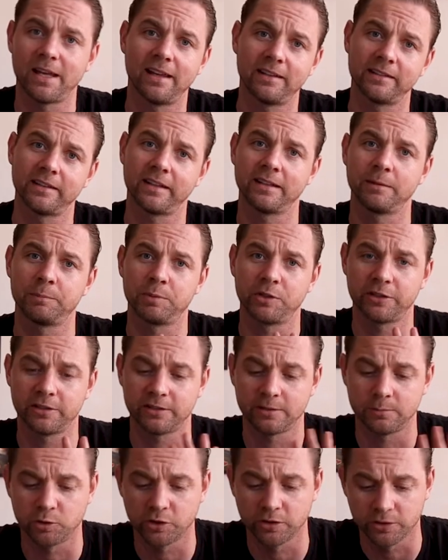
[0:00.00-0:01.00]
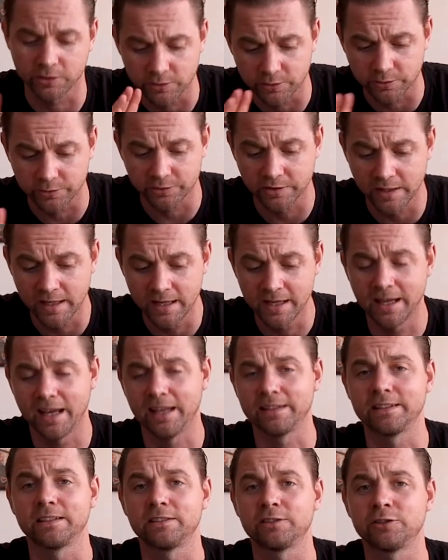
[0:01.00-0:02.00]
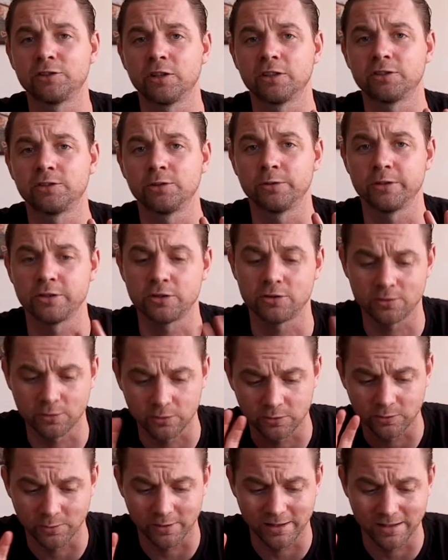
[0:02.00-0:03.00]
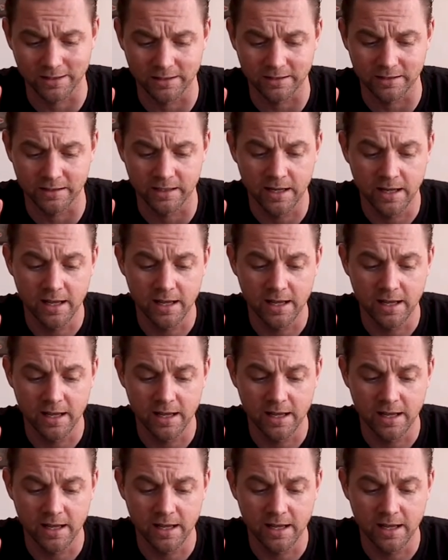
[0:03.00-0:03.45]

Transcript: as I put it to more use, as I start doing shoots with it.